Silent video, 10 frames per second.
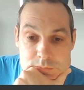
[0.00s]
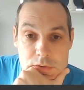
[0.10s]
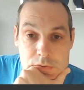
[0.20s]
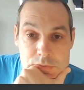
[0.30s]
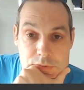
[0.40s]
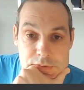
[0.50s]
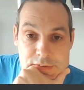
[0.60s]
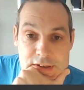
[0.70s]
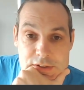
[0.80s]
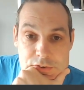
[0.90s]
So the
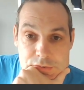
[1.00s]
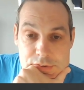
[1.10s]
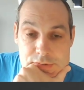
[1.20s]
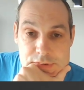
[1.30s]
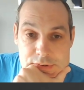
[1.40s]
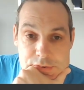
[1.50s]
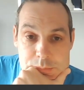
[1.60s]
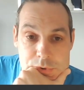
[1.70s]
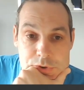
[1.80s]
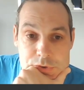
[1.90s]
danger is this
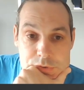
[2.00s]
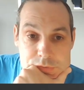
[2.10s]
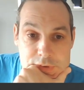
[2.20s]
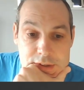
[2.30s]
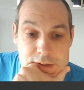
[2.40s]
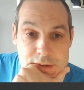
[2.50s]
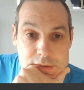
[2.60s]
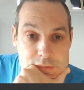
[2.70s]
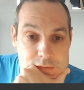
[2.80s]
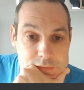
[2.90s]
move here.
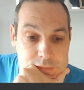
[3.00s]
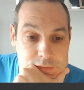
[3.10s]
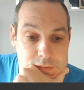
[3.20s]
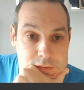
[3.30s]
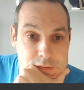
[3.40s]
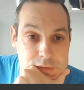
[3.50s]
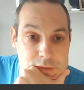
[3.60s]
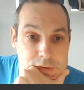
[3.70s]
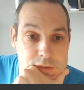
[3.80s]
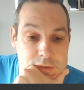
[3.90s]

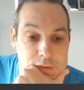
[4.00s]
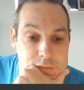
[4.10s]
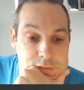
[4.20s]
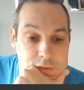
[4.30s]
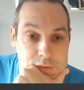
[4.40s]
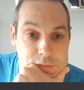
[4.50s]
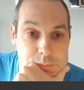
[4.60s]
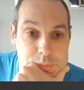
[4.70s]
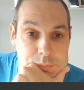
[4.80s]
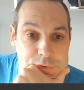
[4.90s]
So
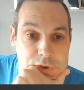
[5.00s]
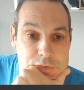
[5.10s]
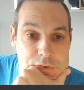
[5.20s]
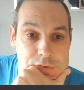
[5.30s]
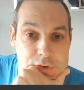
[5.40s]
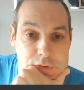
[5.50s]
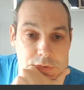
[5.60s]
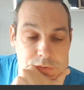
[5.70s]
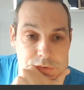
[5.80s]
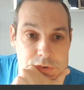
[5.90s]
chances are they'll
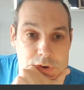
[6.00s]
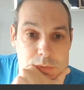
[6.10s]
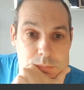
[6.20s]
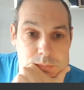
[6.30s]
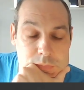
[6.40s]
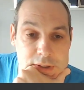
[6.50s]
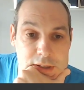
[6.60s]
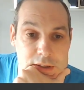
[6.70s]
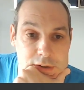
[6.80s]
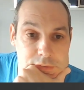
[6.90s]
just come
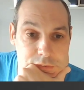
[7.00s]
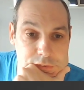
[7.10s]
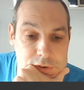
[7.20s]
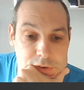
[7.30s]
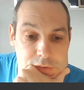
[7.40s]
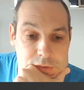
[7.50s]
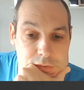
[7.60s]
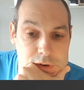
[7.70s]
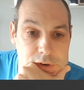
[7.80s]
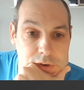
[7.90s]
here. So they'll
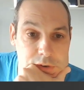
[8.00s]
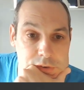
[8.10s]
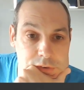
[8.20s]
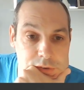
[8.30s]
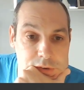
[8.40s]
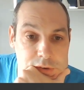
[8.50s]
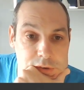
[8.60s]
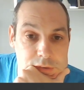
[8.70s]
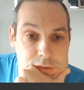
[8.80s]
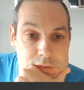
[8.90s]

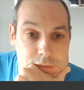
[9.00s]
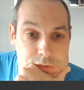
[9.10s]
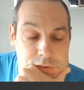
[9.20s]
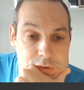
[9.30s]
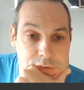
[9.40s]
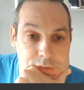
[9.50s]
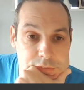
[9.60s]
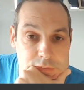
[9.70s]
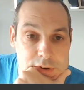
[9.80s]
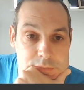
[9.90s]
try and
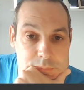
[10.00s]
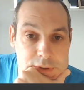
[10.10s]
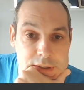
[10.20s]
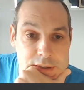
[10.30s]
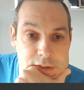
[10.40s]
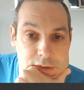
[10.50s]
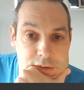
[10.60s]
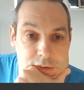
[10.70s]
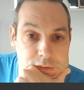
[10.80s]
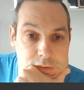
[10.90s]
threaten me.
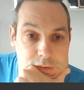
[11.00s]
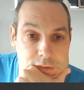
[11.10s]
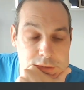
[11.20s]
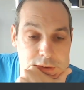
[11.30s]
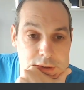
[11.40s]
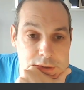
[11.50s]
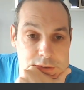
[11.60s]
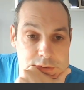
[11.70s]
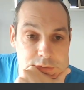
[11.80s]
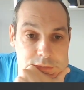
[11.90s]
And
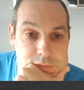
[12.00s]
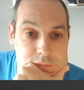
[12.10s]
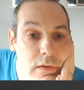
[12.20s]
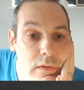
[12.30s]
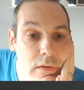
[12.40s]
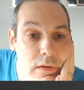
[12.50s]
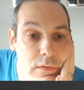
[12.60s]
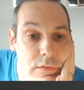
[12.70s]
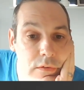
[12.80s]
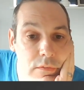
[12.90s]
then, yeah,
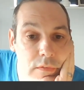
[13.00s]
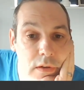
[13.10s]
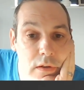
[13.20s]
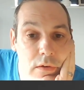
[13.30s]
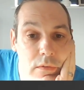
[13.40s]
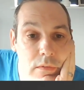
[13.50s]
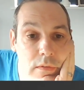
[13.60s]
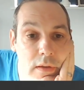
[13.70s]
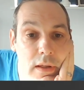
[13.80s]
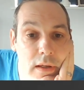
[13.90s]
so if they go
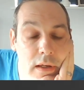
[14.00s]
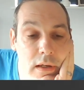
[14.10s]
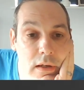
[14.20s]
there,